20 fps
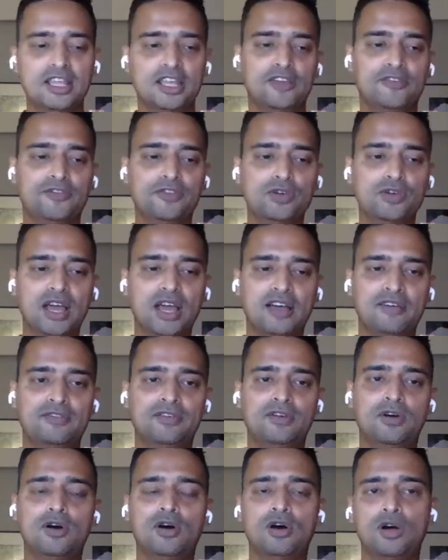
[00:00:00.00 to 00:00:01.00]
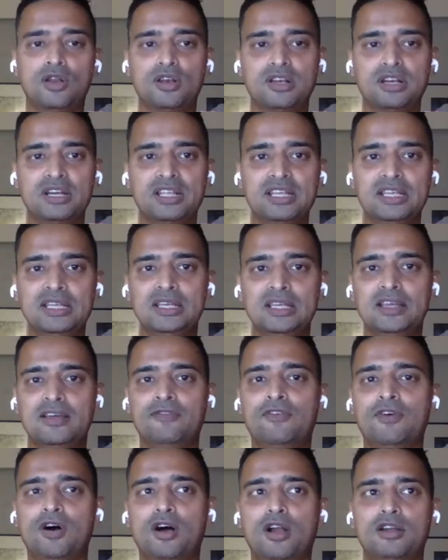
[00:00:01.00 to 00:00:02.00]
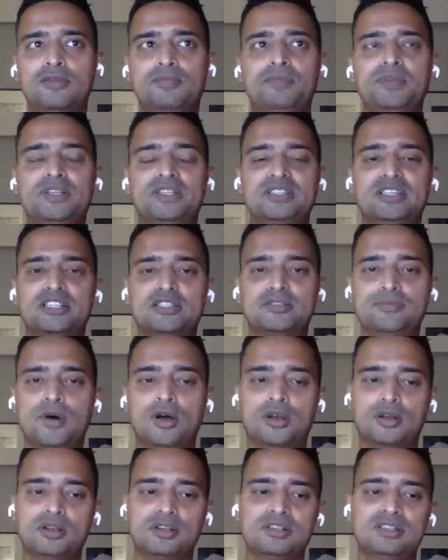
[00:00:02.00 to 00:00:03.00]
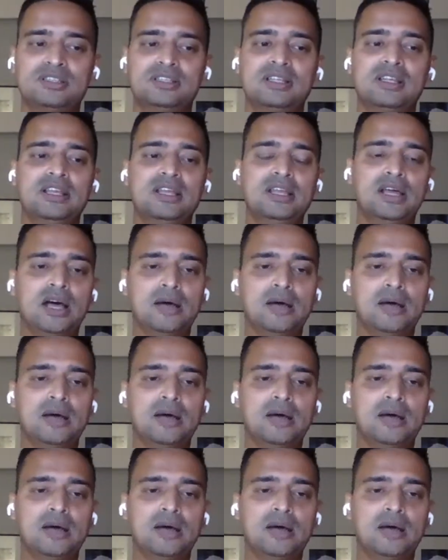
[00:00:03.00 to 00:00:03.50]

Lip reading: if you have already evolved business models,